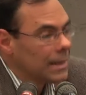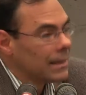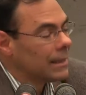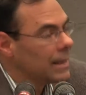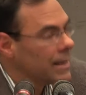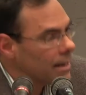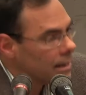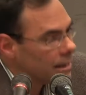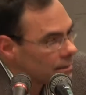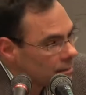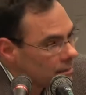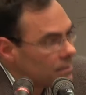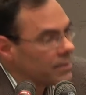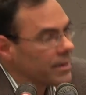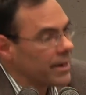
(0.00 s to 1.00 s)

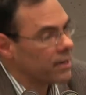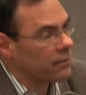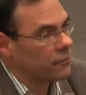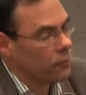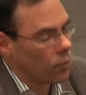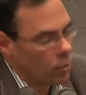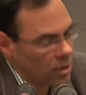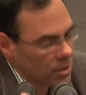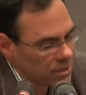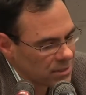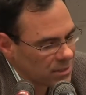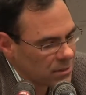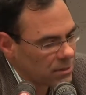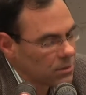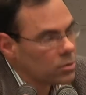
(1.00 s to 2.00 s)
linked their
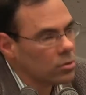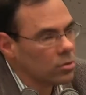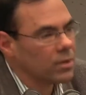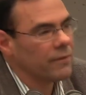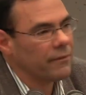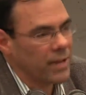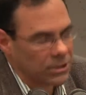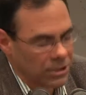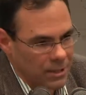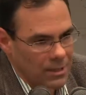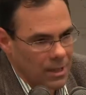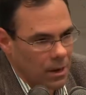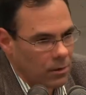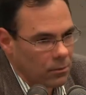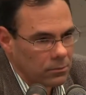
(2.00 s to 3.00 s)
force to the
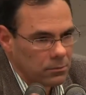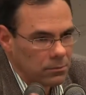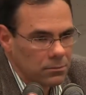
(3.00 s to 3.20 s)
vegetal,